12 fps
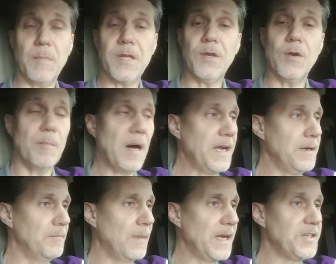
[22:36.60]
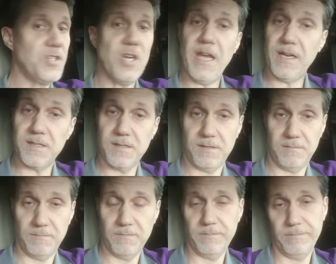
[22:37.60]
you know my my checks
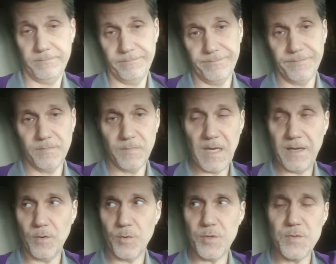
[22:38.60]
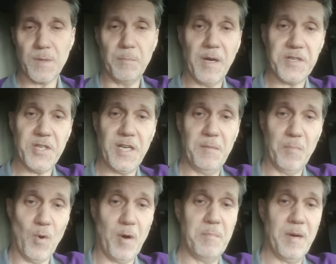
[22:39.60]
i don't use them much
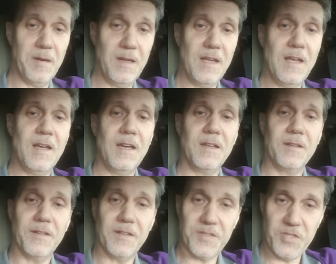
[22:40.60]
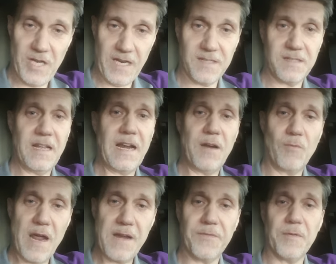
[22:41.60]
anymore but the checks that i
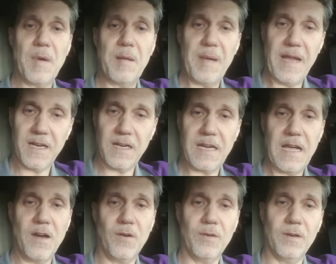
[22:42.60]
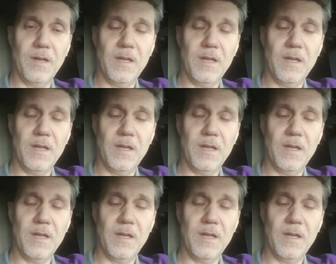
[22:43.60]
write for my bank account